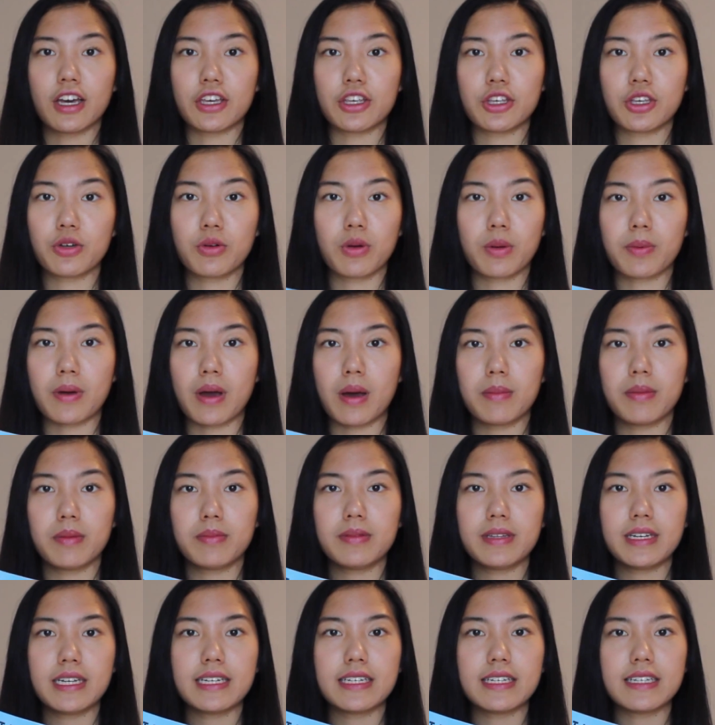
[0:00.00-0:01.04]
you were
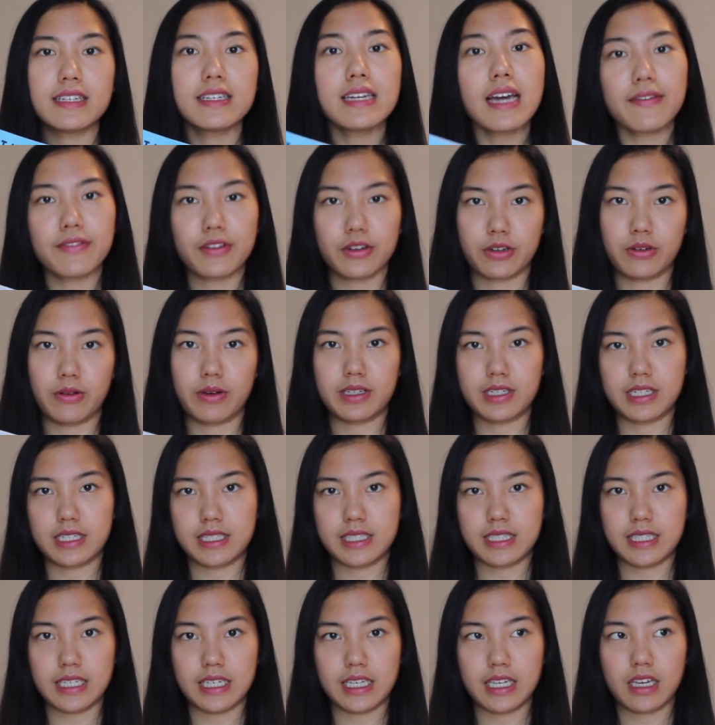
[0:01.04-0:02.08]
probably never going to
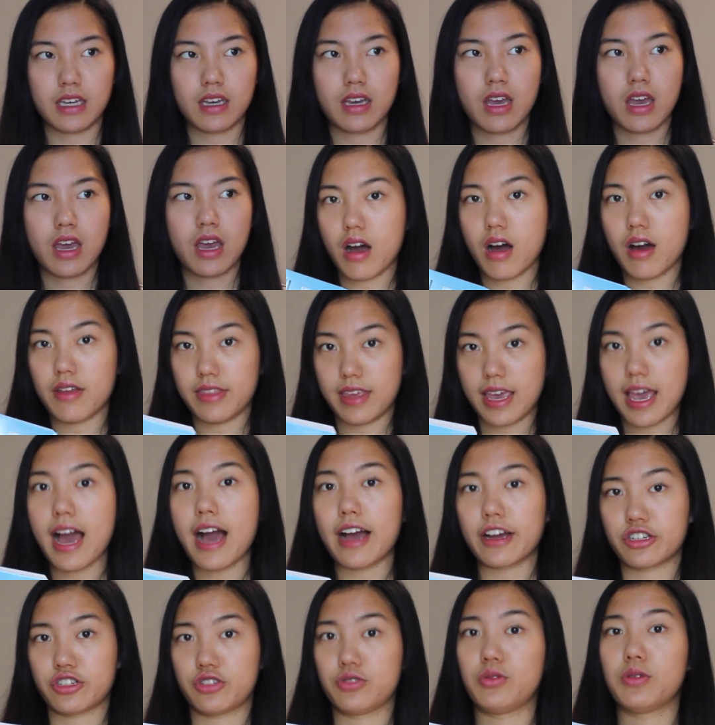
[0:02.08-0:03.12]
see on the
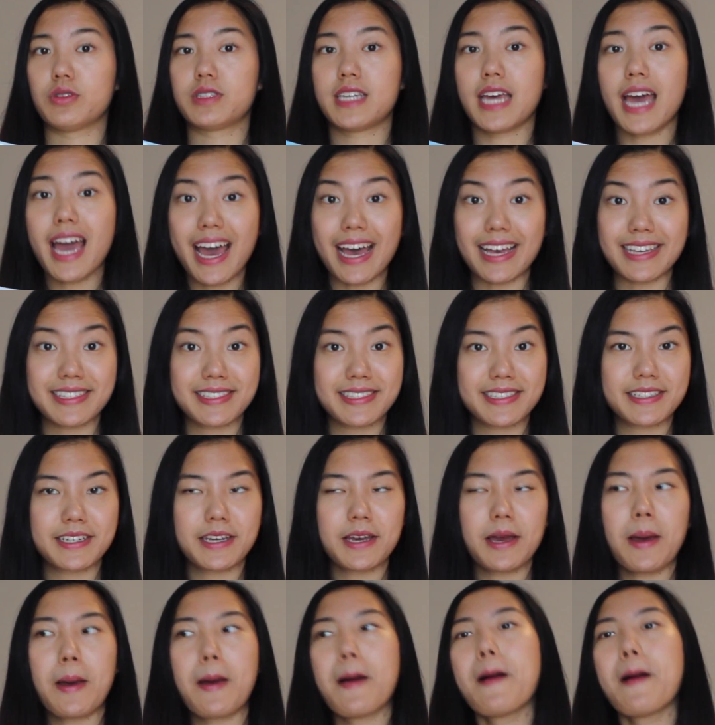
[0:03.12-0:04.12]
actual test.